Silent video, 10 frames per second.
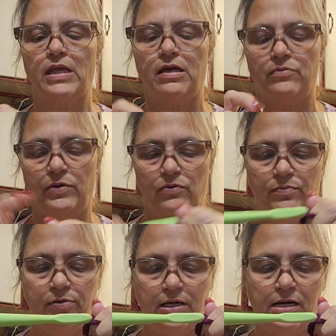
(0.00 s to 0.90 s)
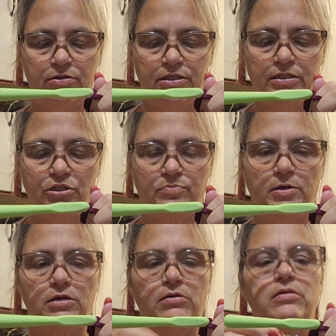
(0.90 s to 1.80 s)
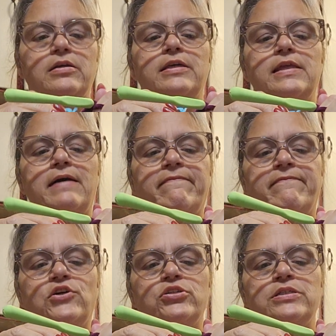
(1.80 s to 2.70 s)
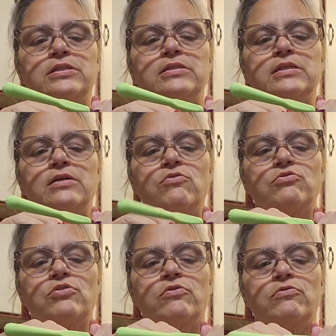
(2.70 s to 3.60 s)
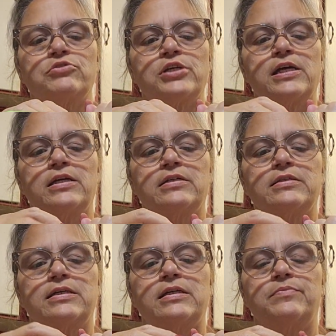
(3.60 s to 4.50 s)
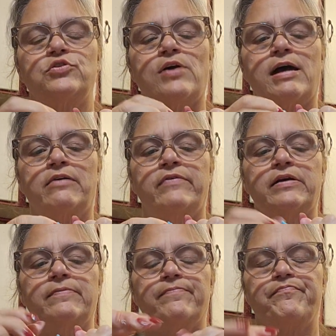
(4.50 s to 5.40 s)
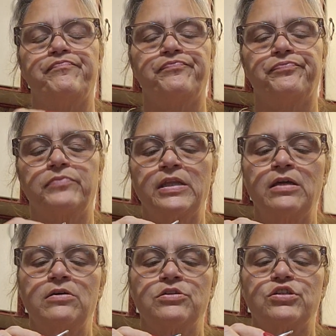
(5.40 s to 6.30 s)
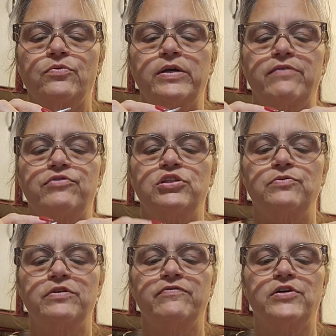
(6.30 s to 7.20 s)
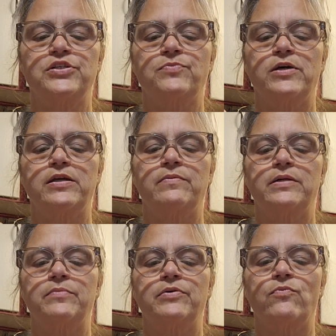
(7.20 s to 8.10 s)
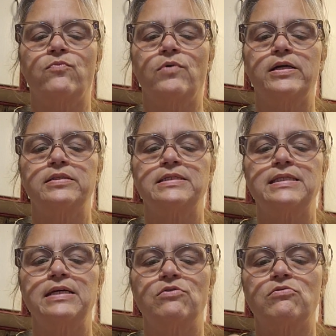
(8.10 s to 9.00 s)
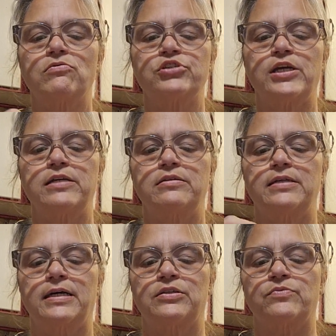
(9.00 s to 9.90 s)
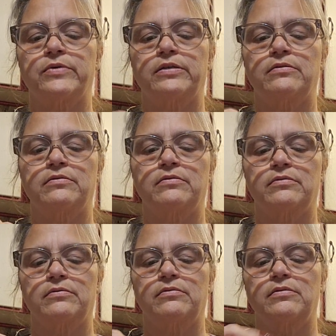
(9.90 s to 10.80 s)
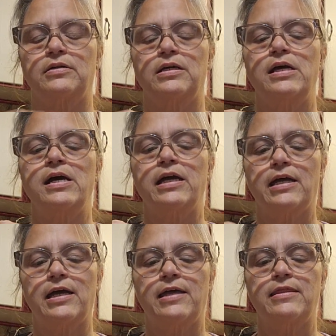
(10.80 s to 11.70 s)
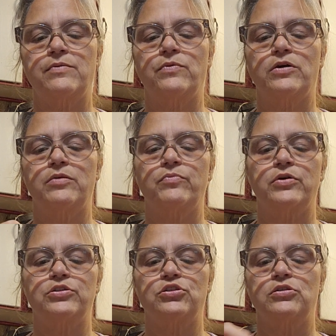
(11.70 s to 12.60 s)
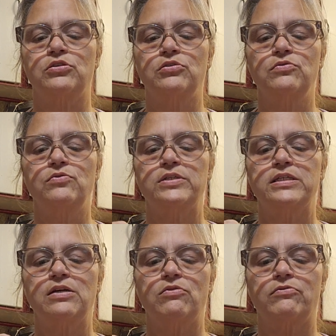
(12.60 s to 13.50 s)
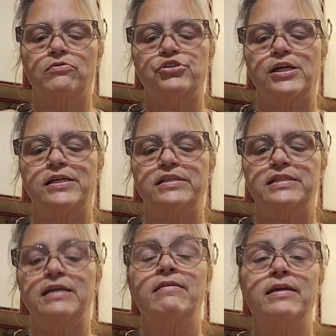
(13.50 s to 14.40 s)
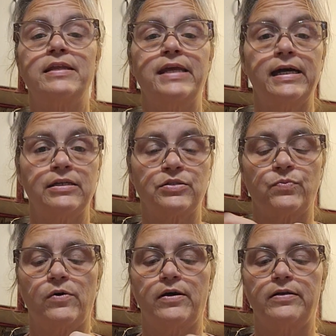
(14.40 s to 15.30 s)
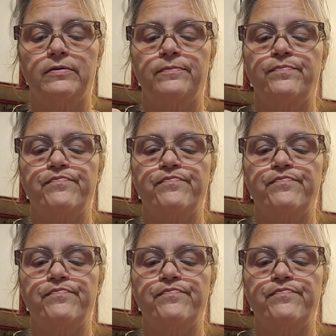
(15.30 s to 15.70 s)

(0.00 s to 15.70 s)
and we will put our stitch marker in that first single crochet to keep track of it. So we have 2 in the first one, and we're going to put 1 single crochet in the next one. And then we're going to put 2 single crochets in the next one,